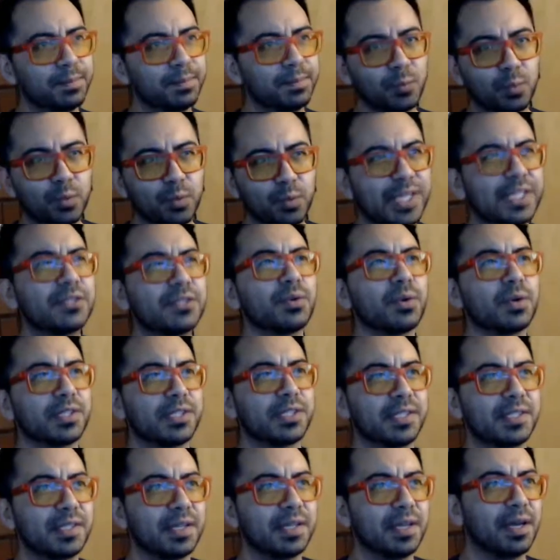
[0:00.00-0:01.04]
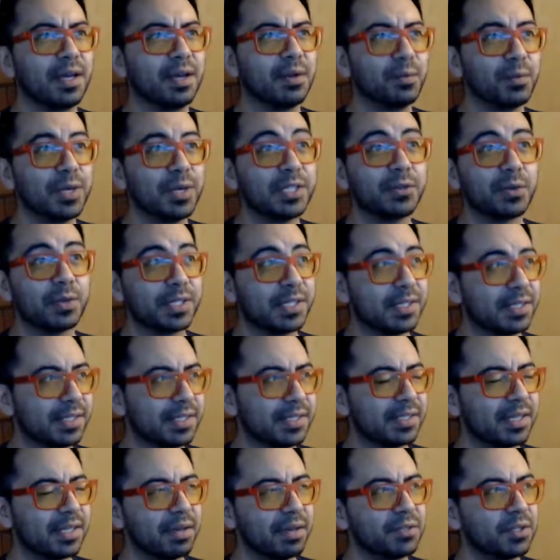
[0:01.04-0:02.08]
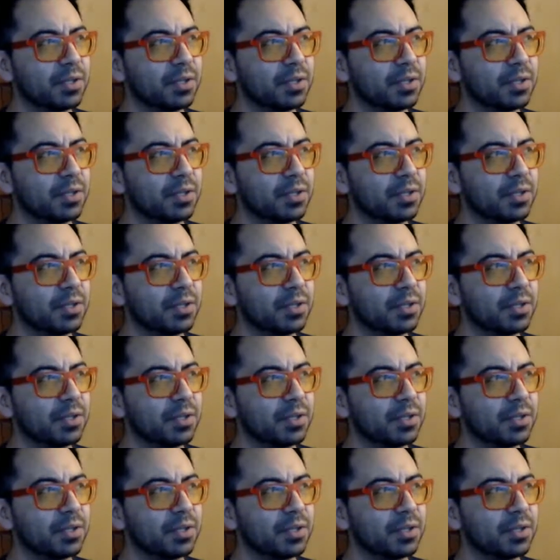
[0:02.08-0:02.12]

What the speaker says: resources and stuff.